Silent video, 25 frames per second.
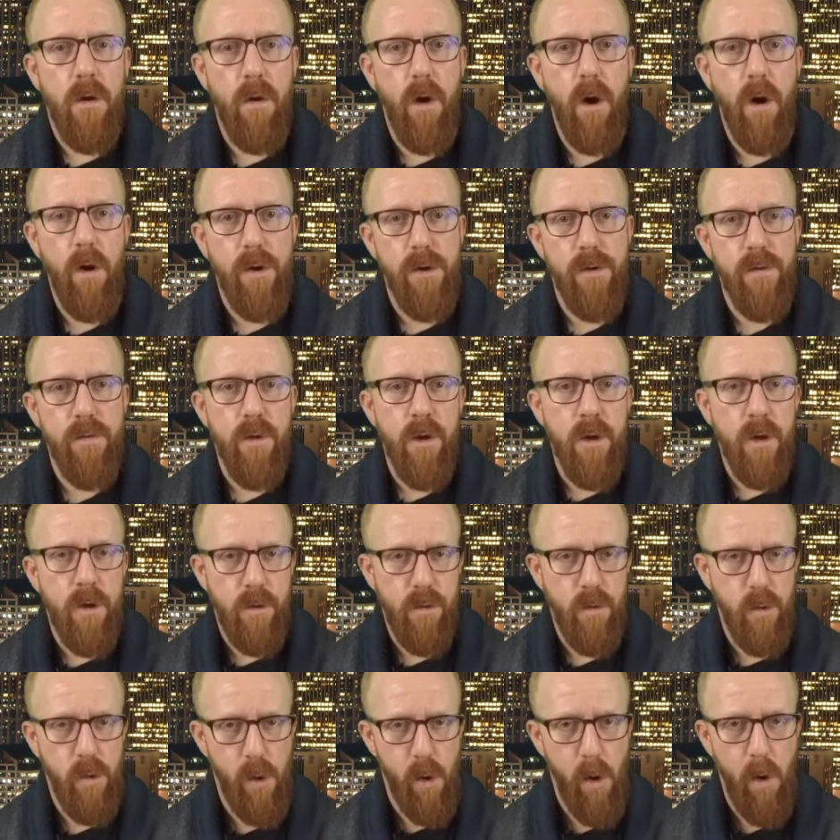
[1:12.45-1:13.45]
You
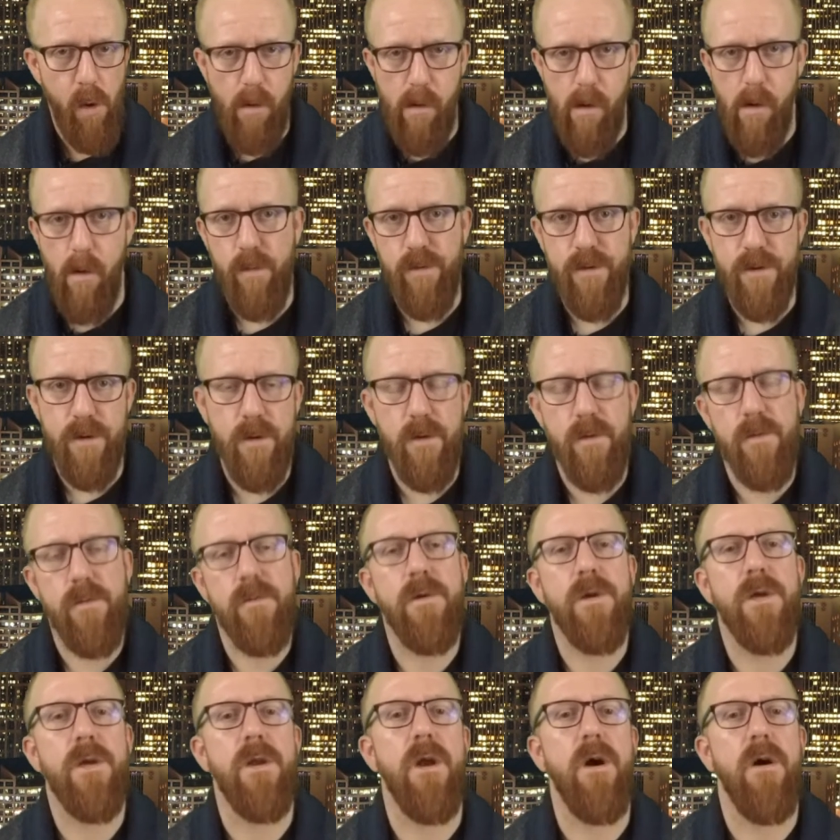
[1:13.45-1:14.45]

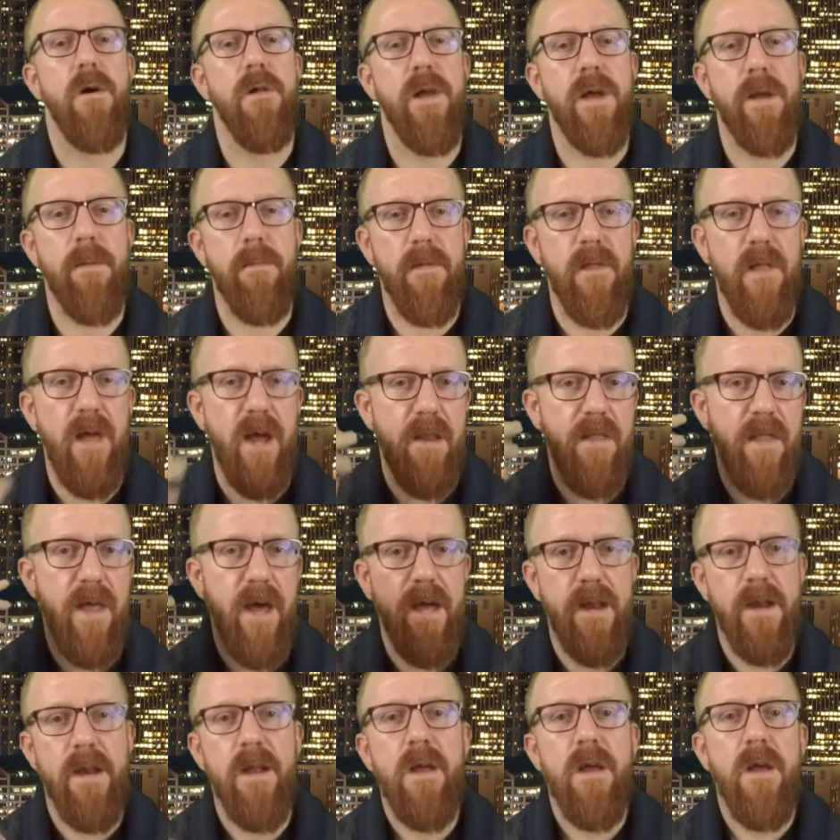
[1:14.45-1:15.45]
know, like a lot of
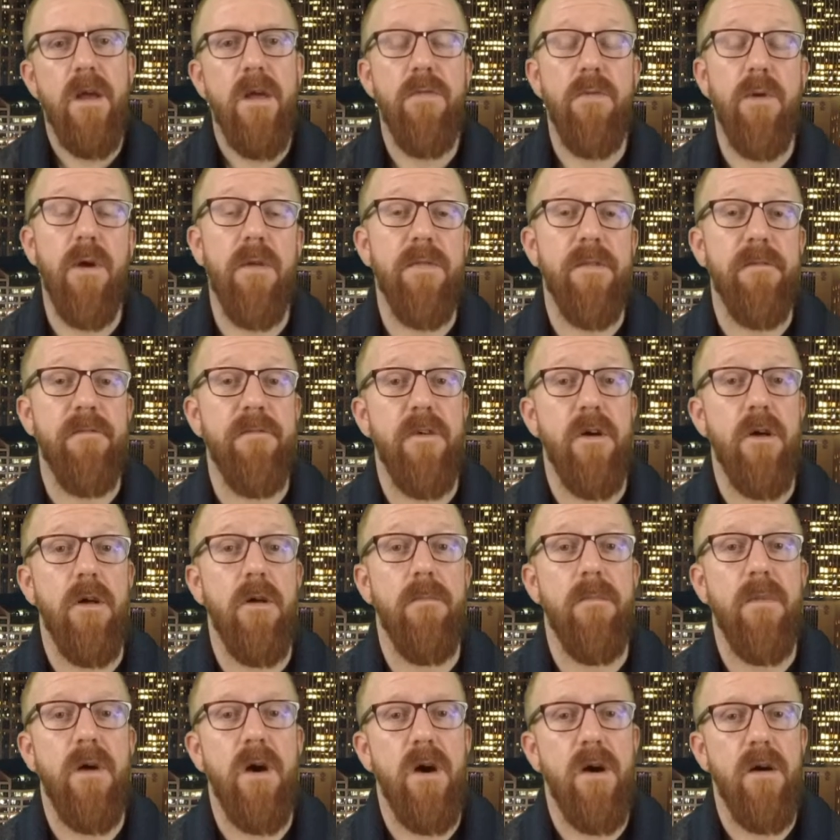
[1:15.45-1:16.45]
that throughout the
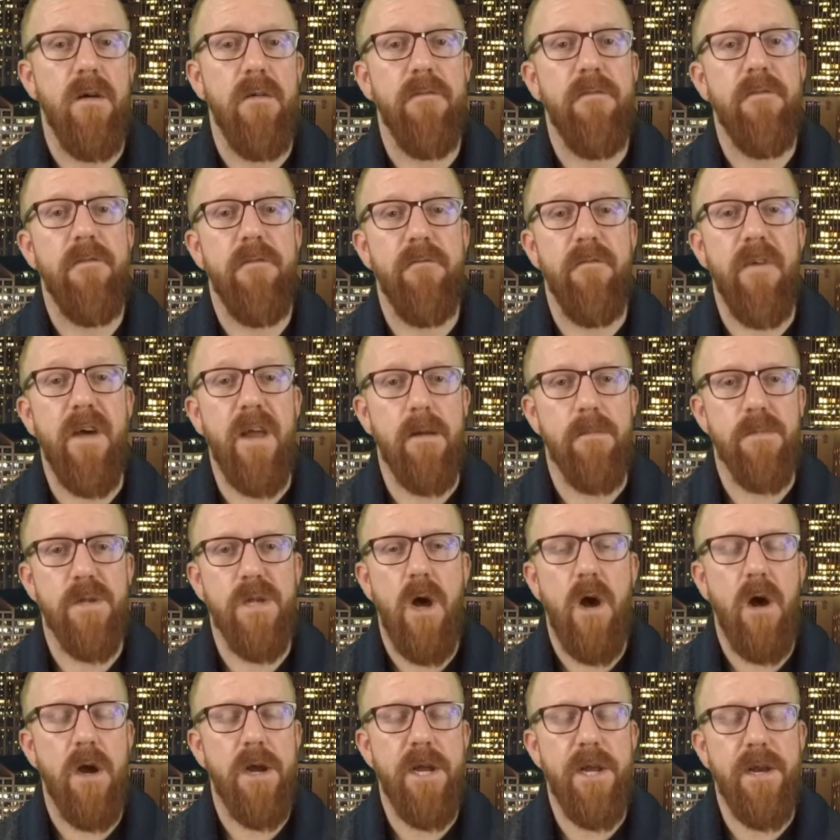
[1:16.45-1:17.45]
film of Venom
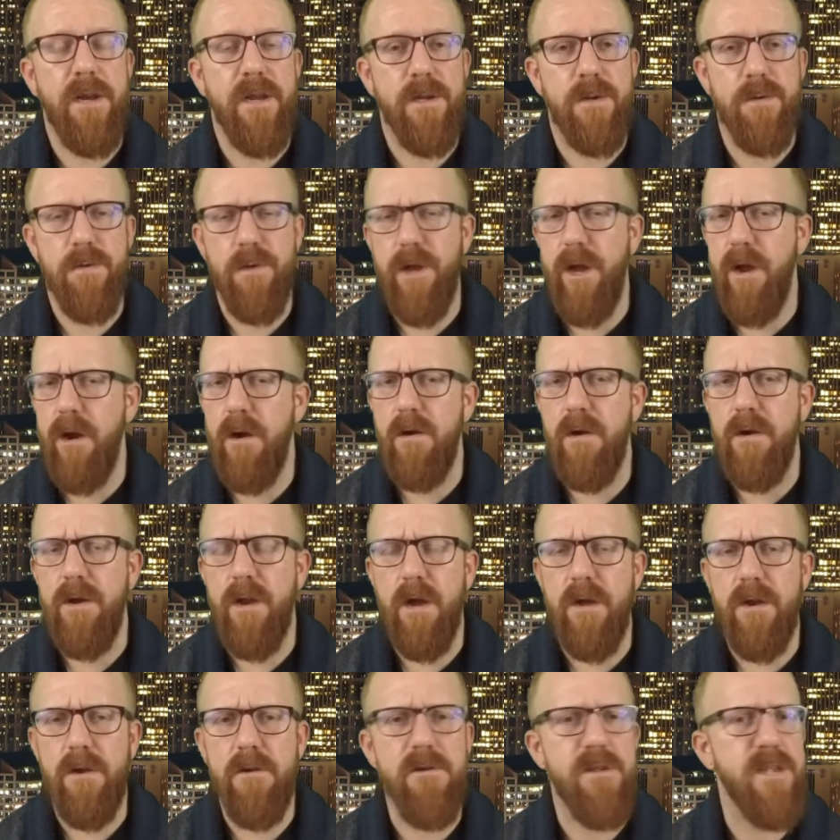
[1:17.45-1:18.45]
talking, it's really
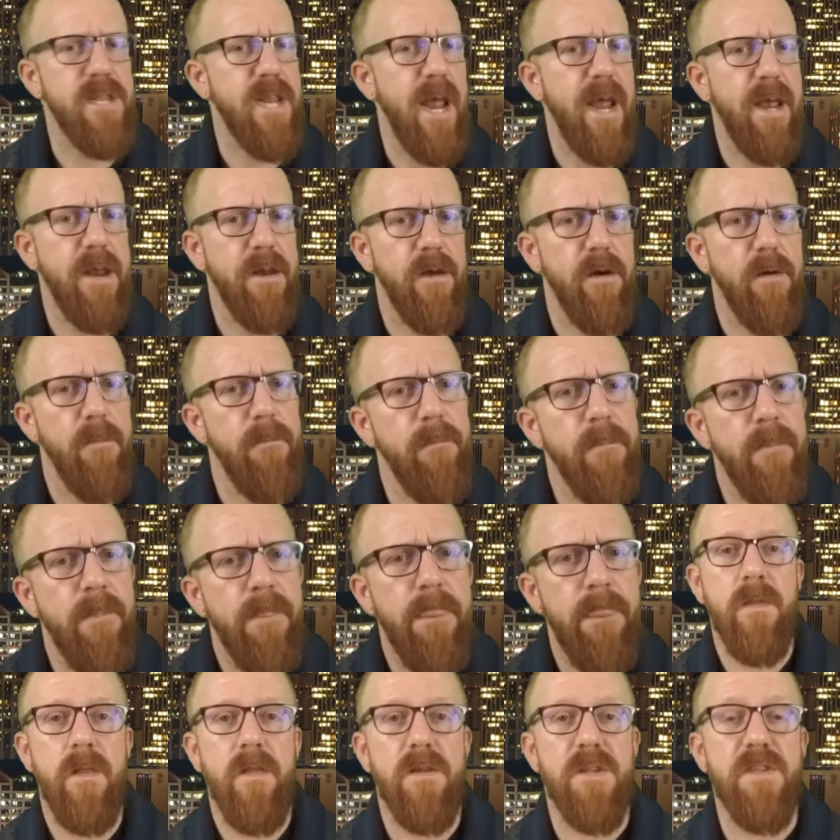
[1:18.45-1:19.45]
hard to understand them.
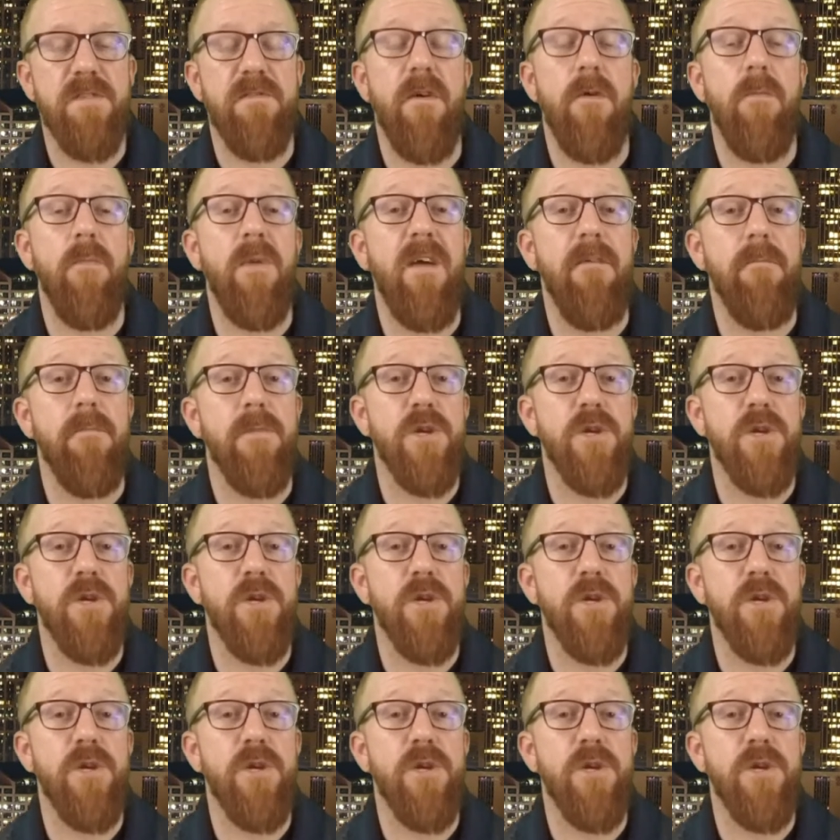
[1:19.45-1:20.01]
In this film we have